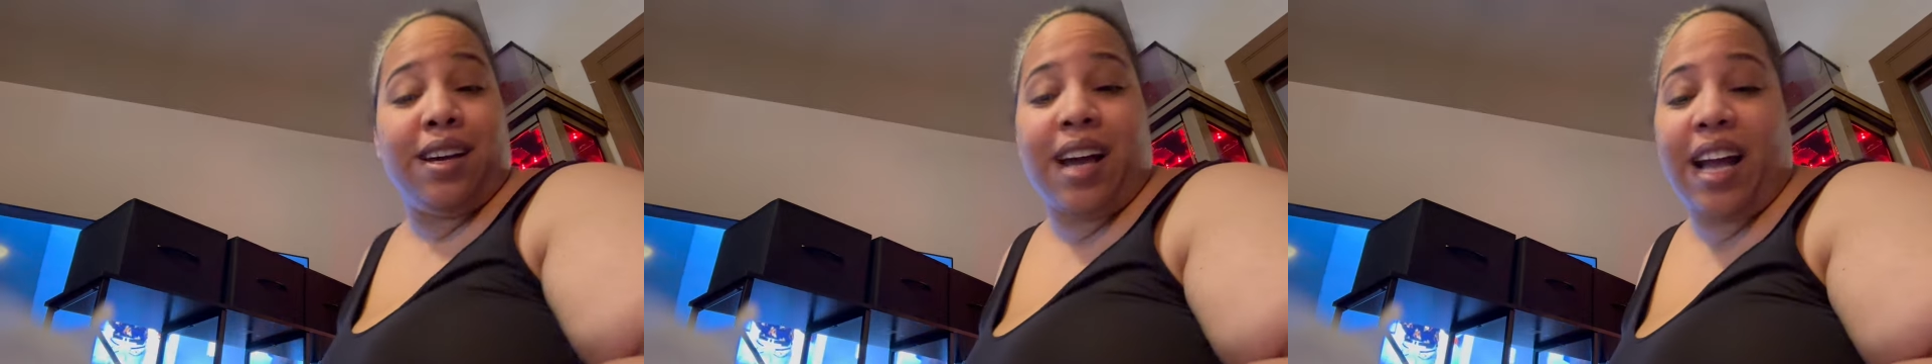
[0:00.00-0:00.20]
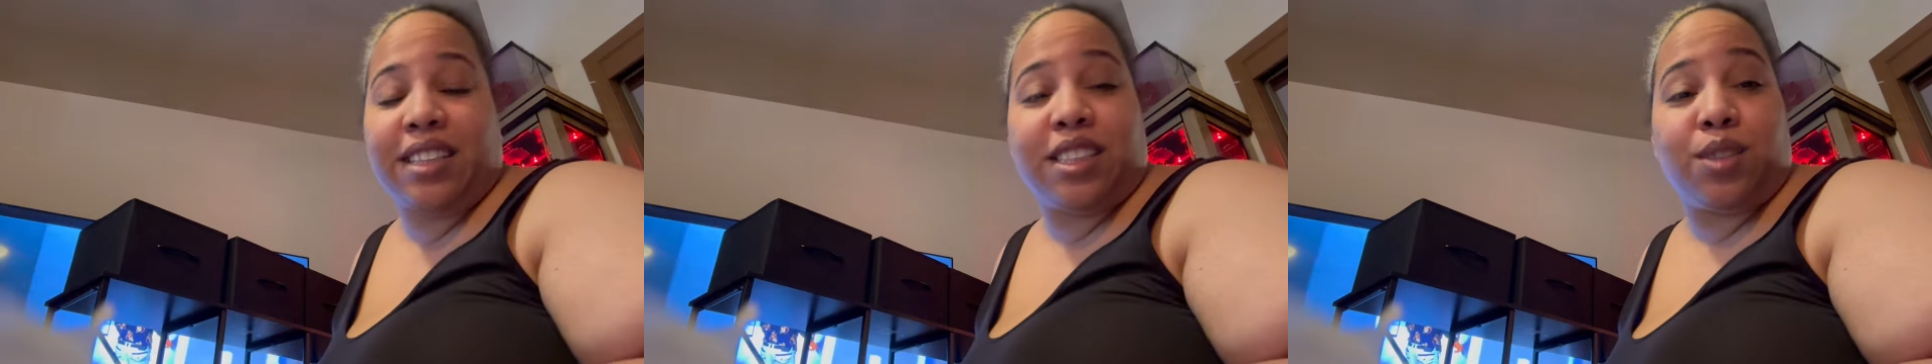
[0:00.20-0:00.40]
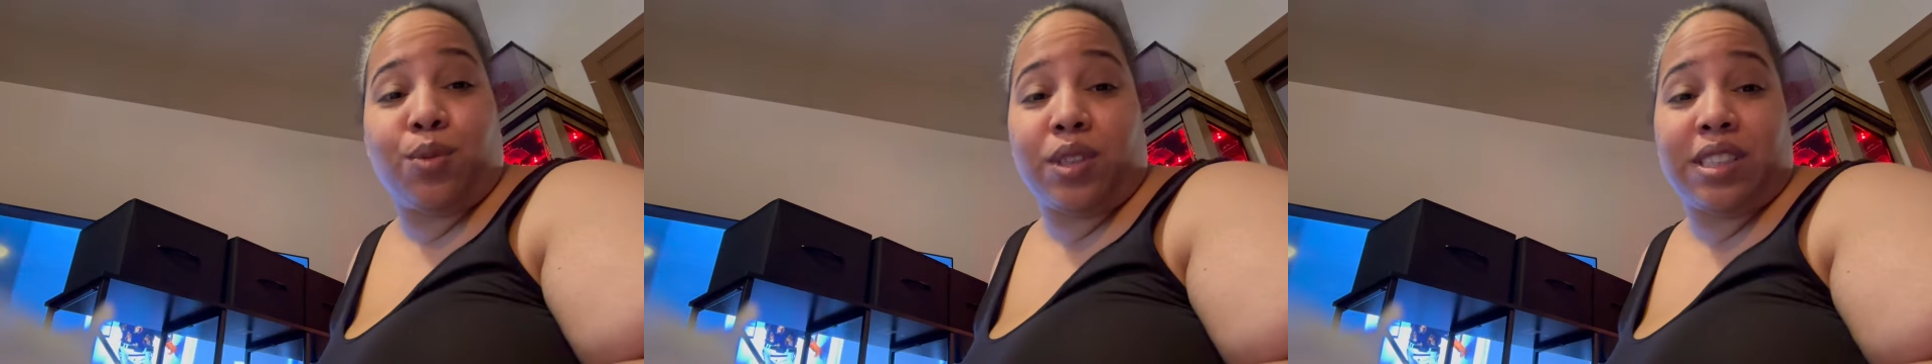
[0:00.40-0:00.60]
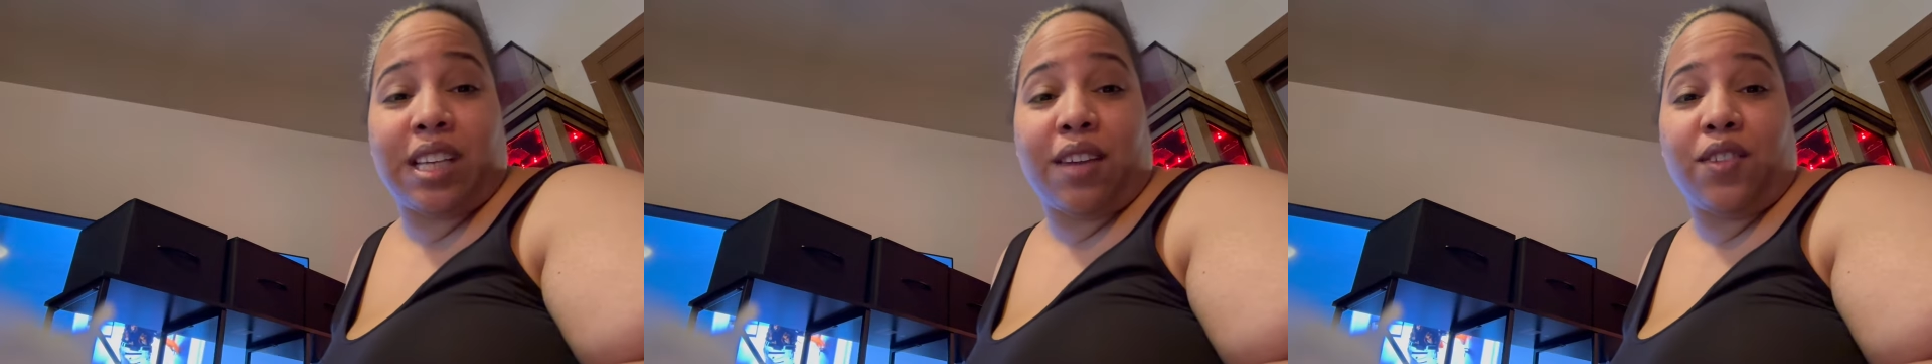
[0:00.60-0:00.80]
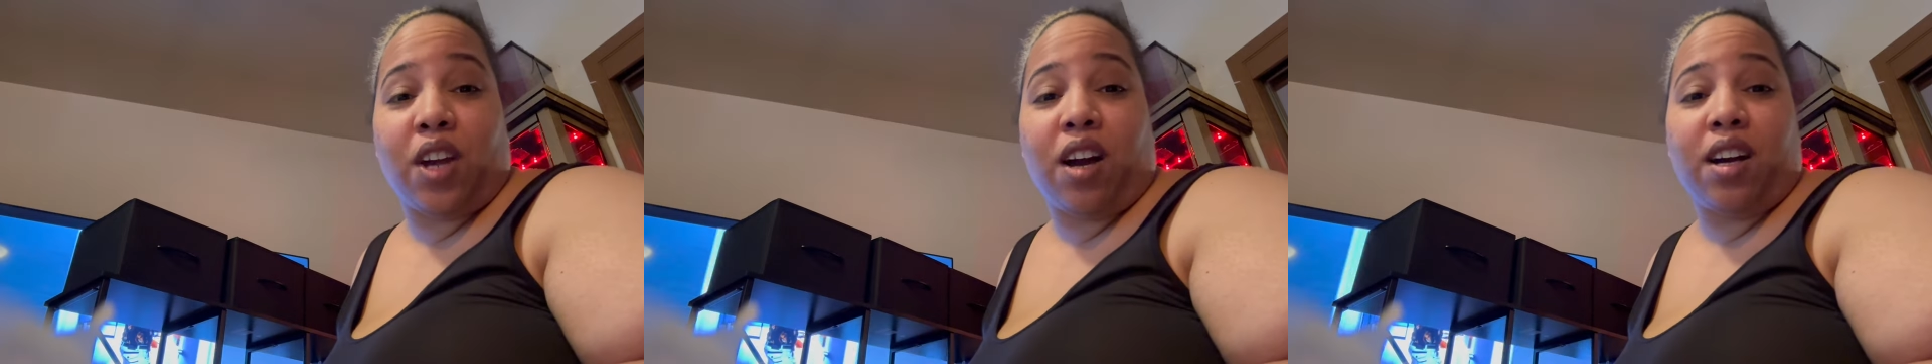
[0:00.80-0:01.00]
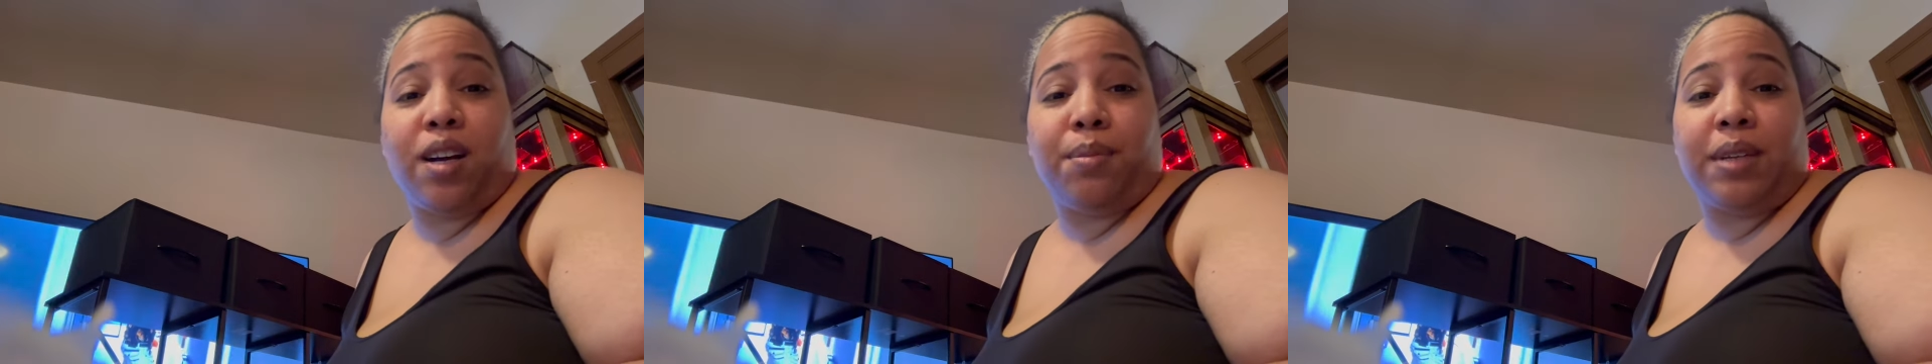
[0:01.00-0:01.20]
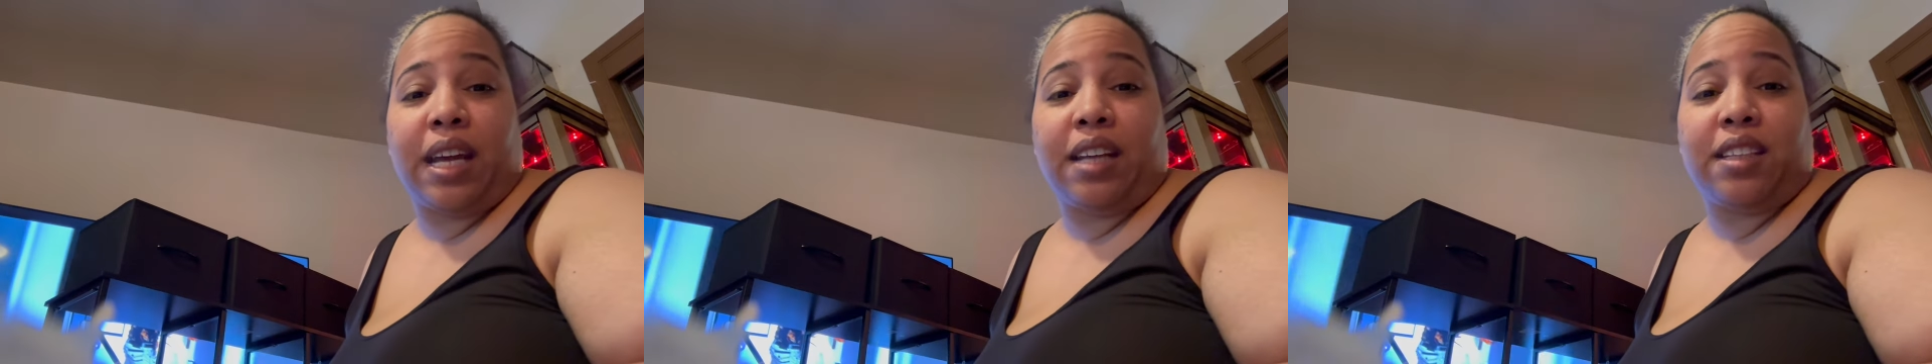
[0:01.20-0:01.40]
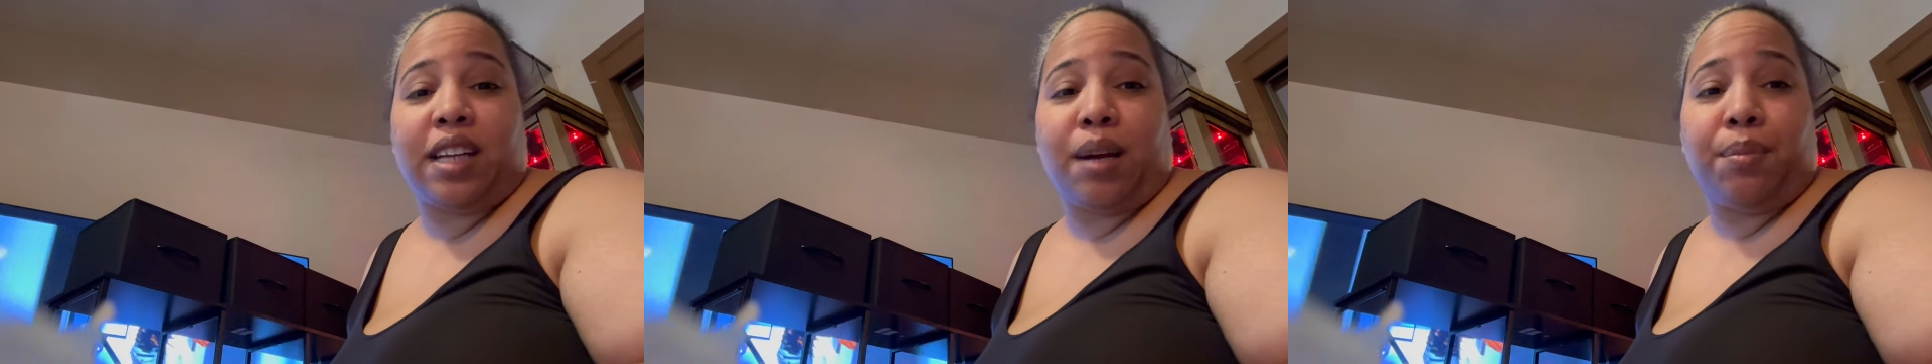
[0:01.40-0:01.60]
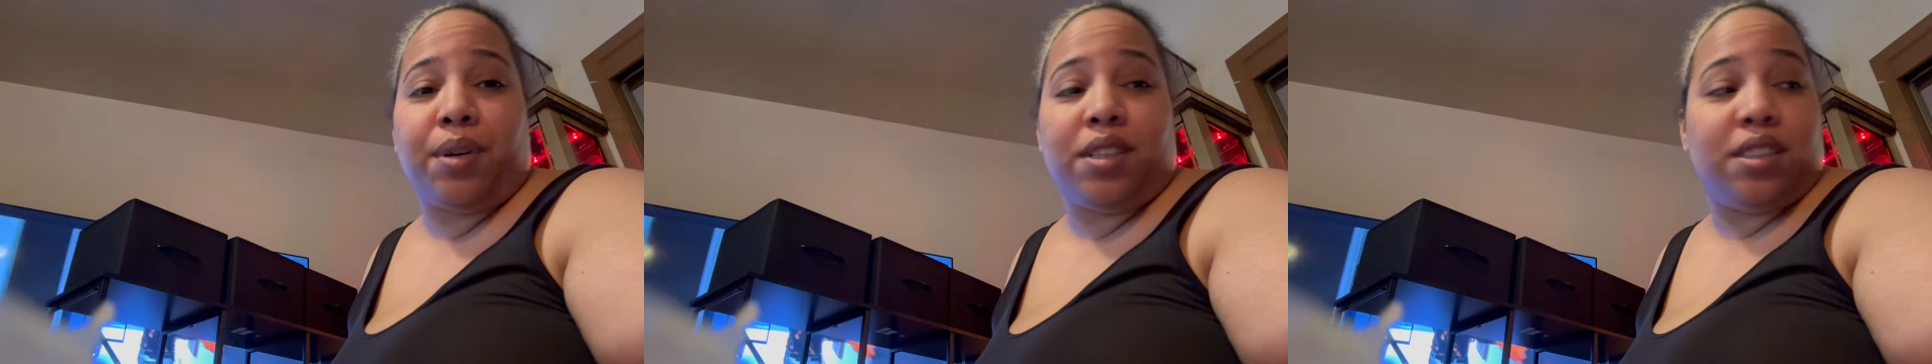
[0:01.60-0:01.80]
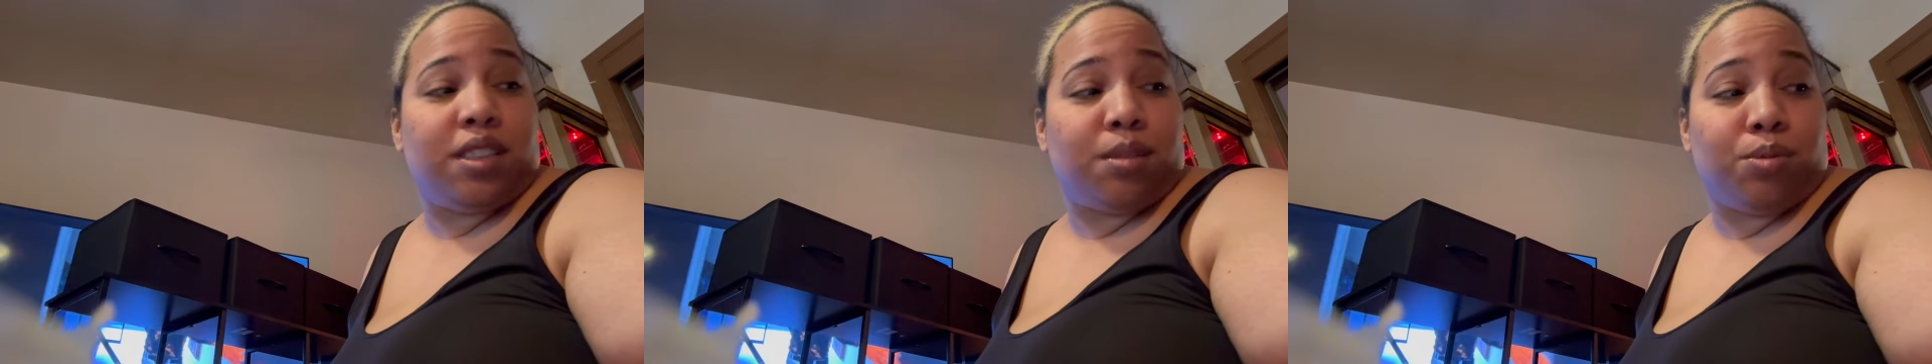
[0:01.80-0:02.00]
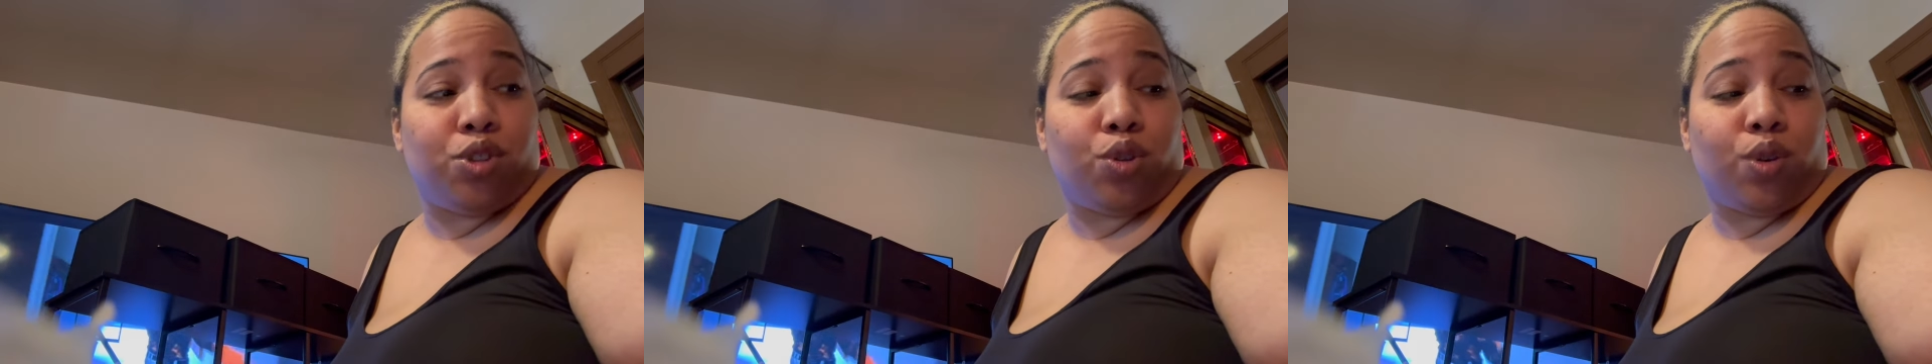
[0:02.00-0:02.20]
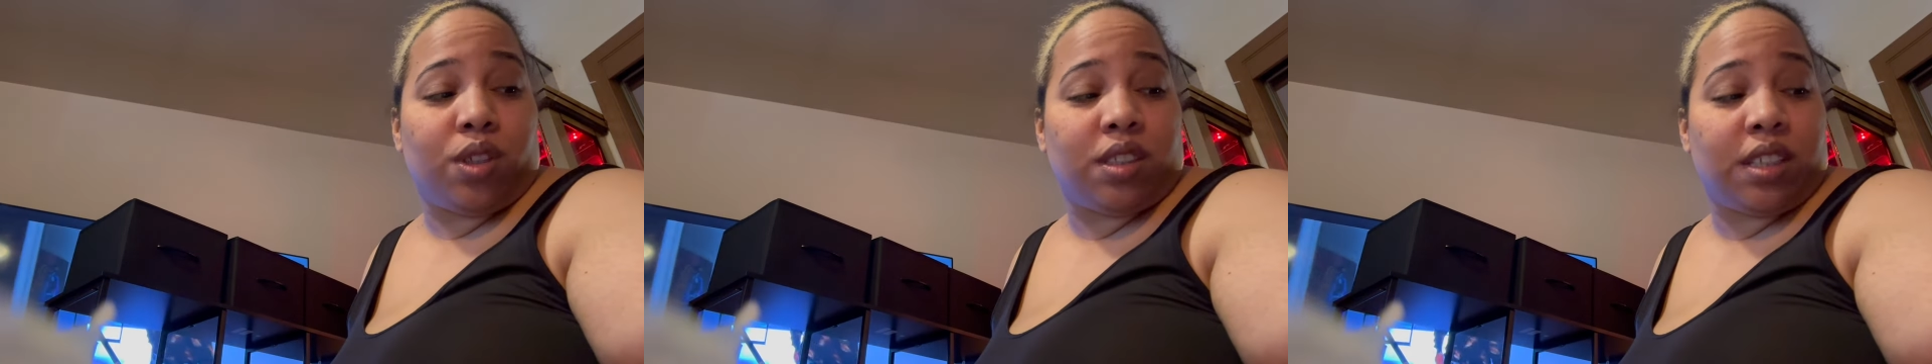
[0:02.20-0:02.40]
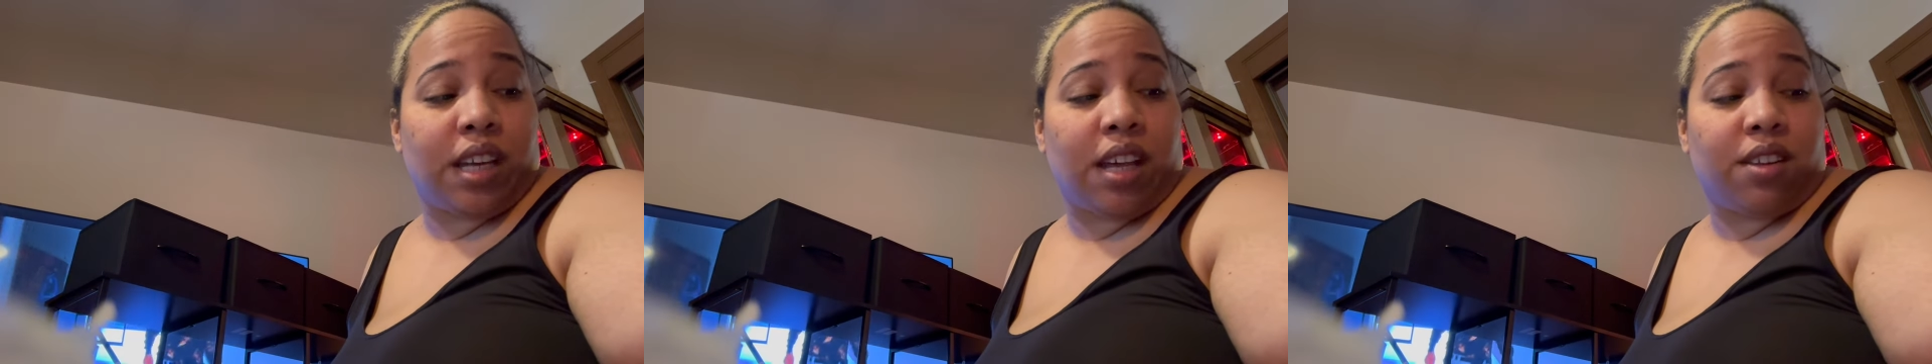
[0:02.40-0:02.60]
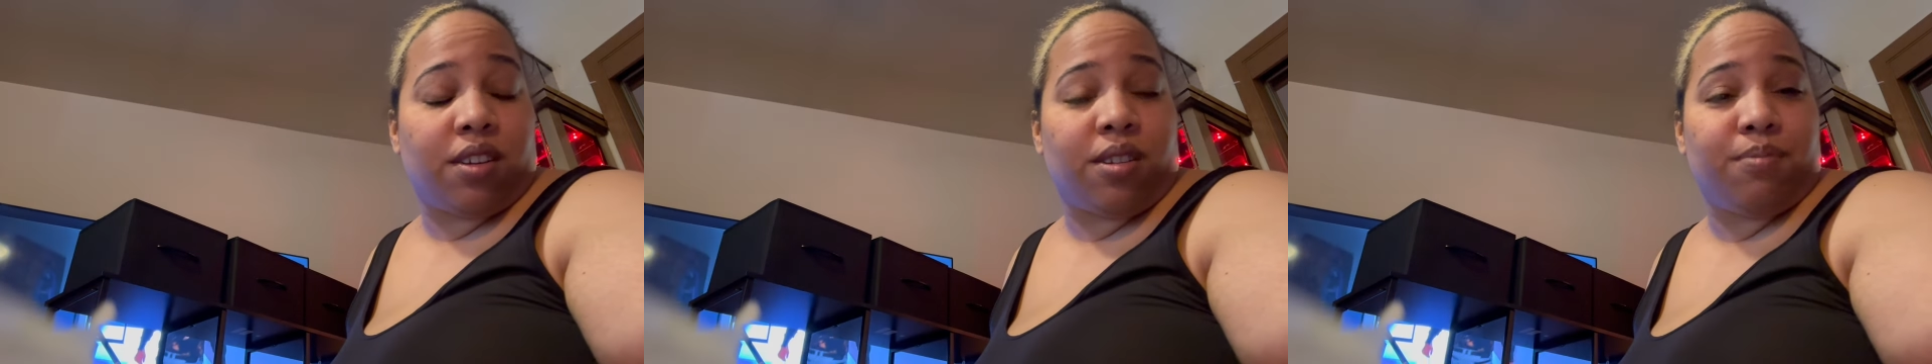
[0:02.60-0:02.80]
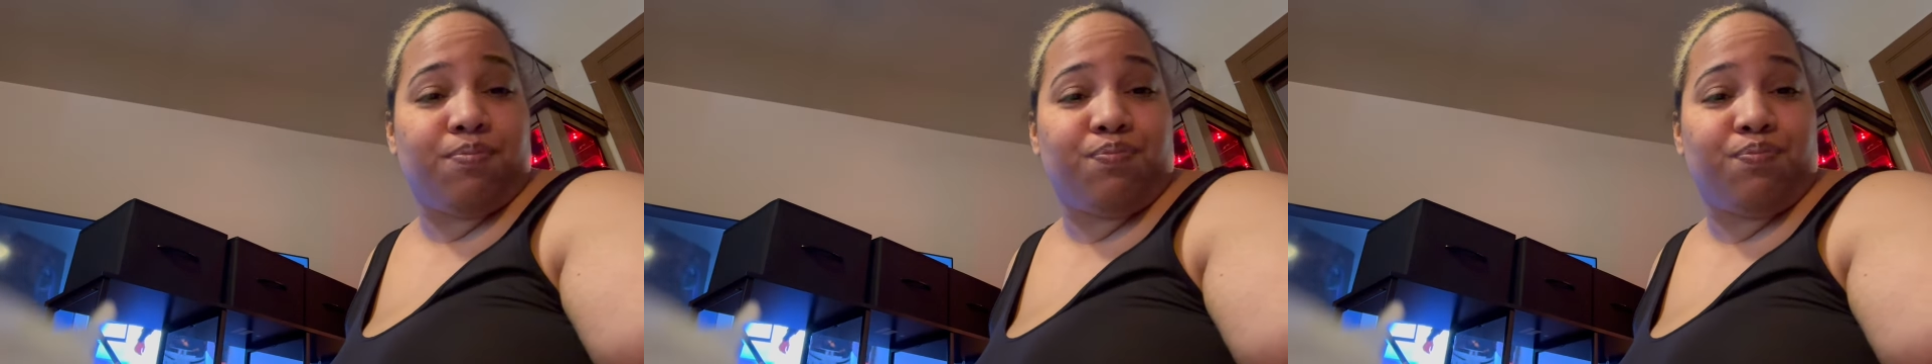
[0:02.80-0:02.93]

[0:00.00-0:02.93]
I just want to give y'all an update that I'm putting some drawers together.